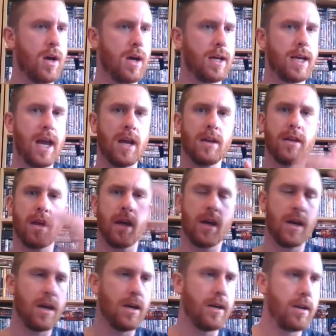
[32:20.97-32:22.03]
again,
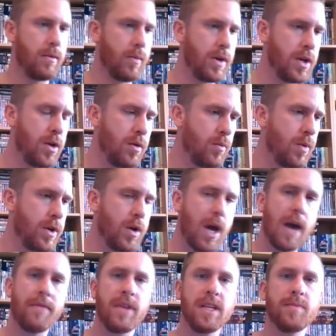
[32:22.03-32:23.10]
when you
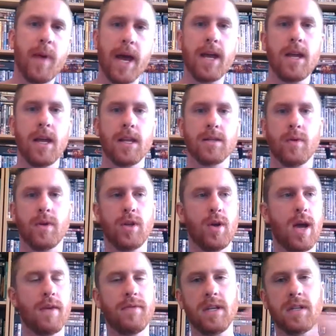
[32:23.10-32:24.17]
have these paintings, when you
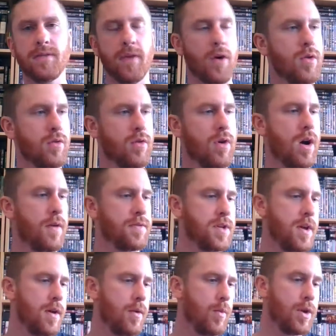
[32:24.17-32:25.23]
have these photographs,
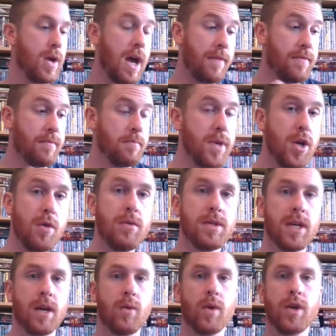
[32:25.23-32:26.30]
when you have
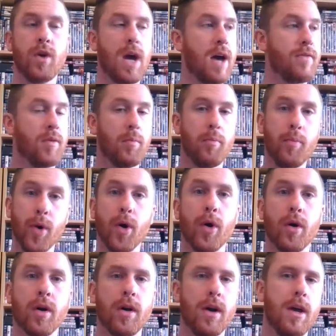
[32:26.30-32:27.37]
music, when you have a
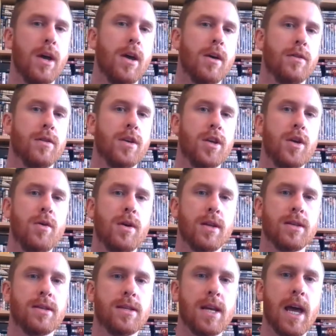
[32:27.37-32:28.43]
book, that you can
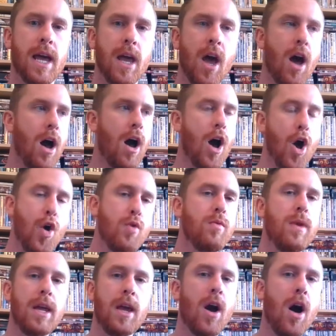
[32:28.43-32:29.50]
say,
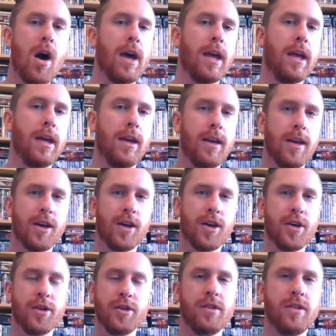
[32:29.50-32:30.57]
only I
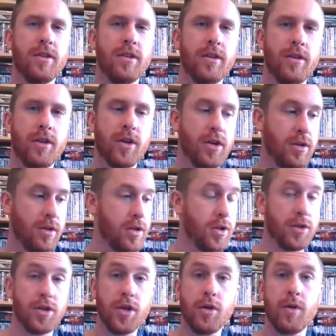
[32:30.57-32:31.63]
could
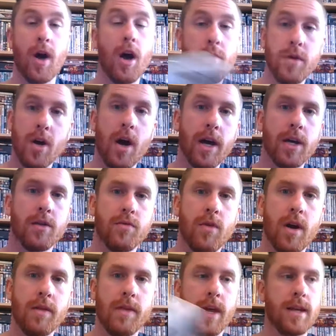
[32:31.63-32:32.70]
do. Only I could
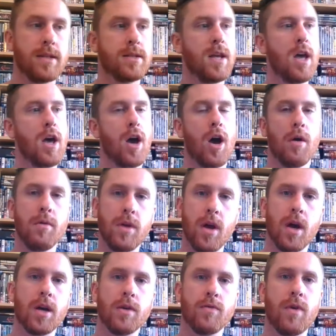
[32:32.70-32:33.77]
write this. Only
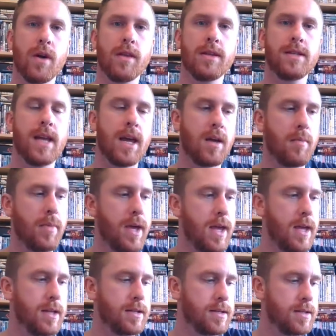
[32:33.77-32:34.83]
I could write the second
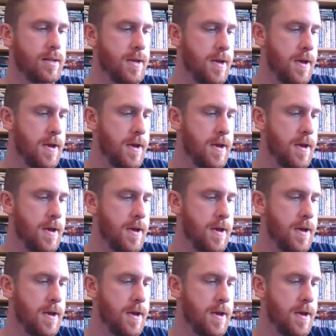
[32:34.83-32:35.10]
piece.